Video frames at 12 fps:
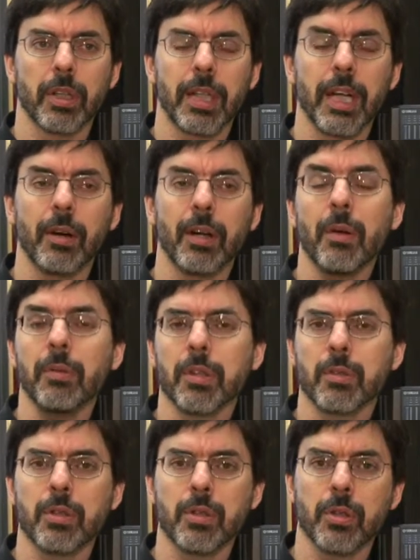carry out
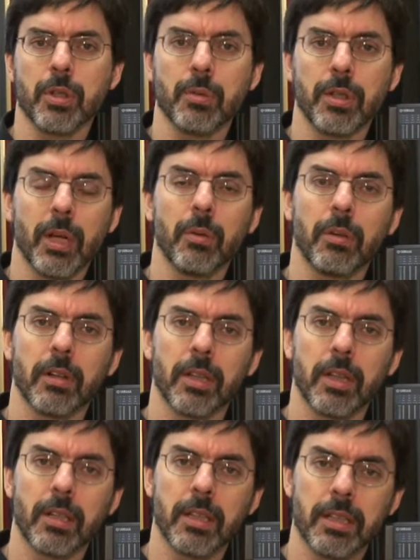this research without
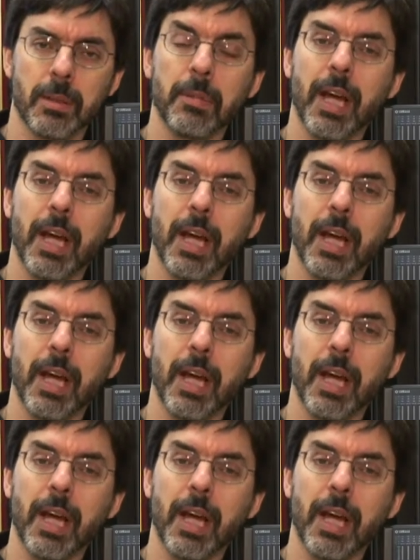some